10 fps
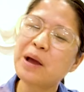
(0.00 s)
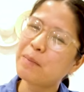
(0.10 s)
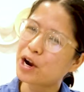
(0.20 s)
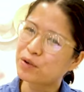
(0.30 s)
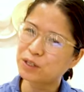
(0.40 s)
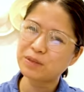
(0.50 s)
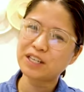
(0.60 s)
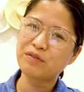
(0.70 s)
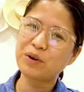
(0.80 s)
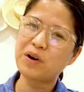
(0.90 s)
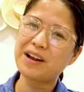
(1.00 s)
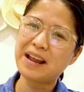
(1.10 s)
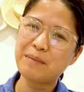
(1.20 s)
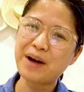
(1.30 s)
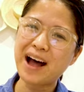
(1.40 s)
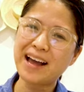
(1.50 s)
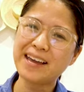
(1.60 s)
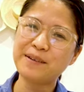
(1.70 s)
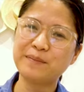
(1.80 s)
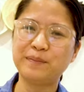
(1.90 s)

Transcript: Merry Christmas, everyone. Bye.